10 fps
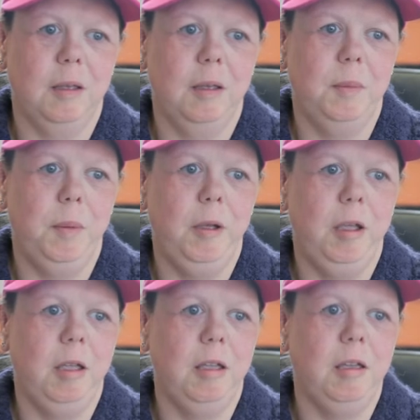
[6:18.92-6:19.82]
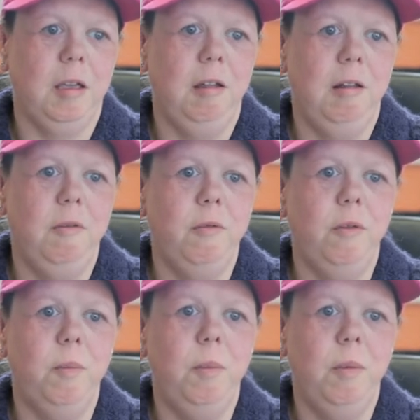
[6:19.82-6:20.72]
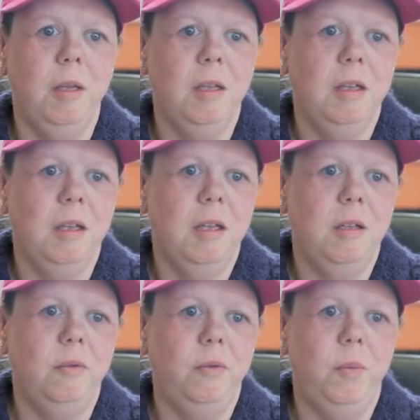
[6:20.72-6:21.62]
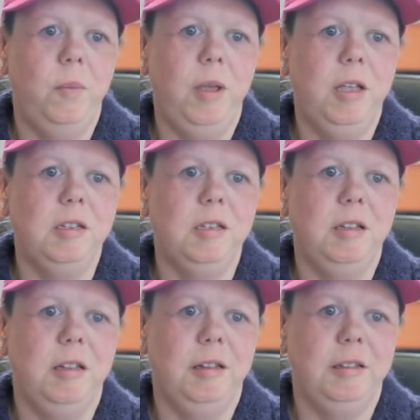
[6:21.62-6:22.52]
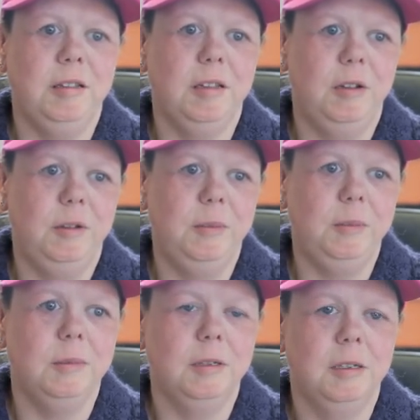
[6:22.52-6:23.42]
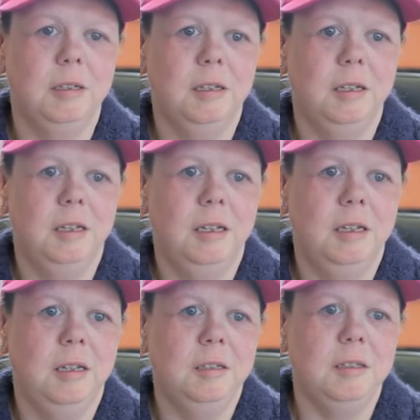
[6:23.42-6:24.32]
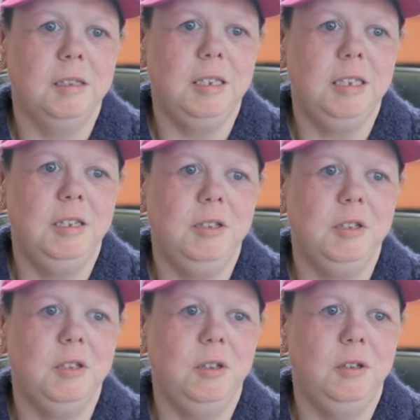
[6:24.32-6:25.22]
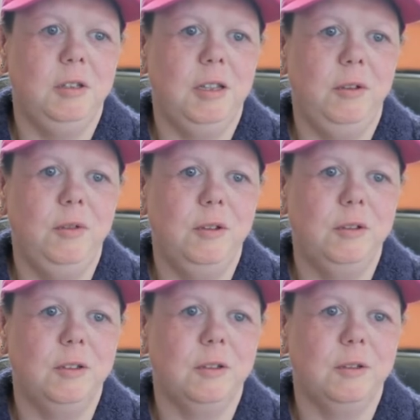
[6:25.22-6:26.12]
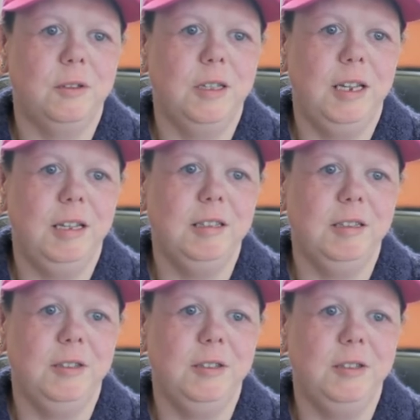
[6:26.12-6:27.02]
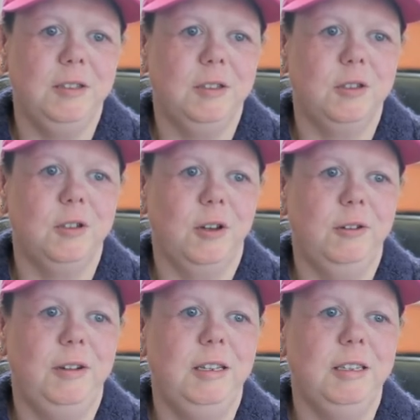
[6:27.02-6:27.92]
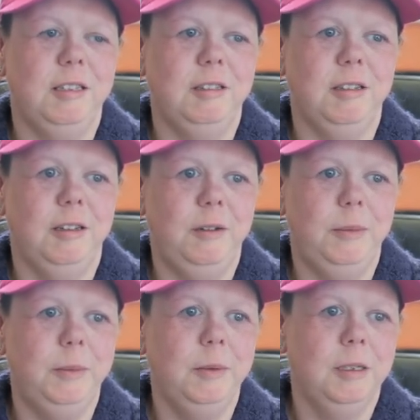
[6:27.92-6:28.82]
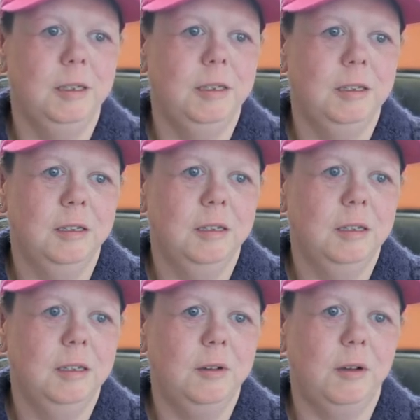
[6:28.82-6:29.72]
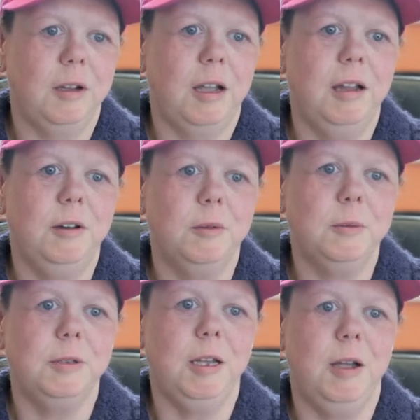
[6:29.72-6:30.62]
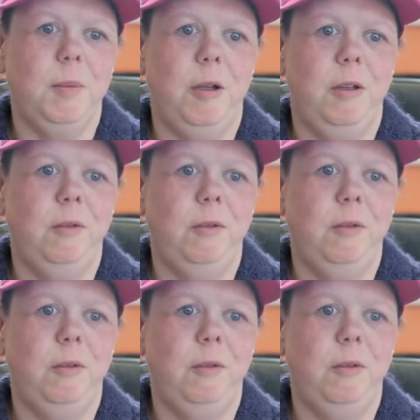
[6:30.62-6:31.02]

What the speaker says: about getting information and listening to different things and stories and not getting upset about